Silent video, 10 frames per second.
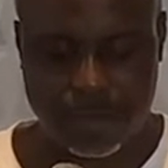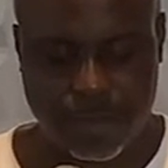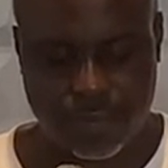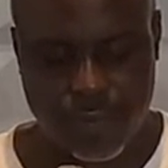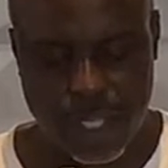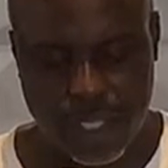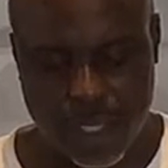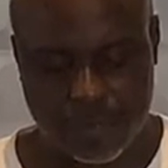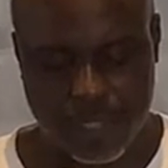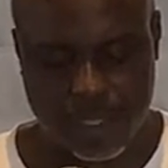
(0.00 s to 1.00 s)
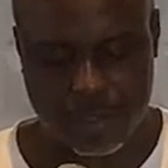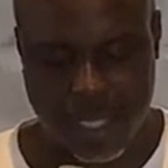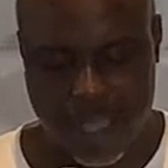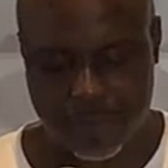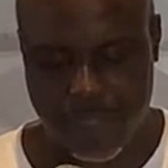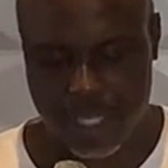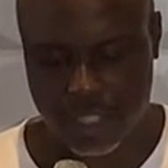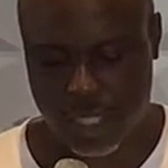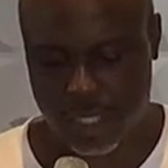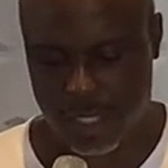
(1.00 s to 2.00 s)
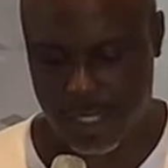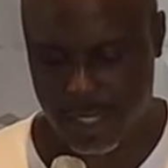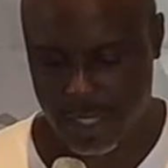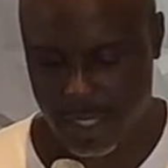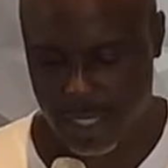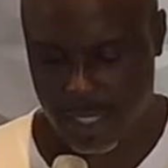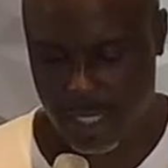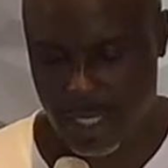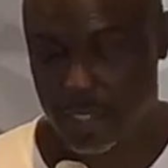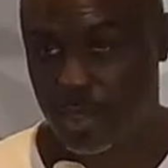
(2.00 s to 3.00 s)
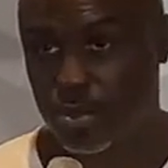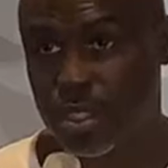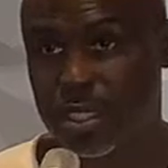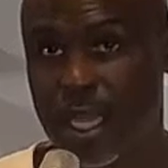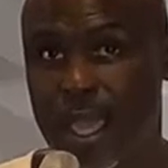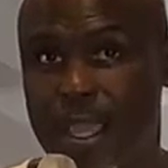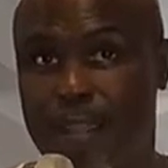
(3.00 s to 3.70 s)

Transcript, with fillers: free gift of salvation in you today.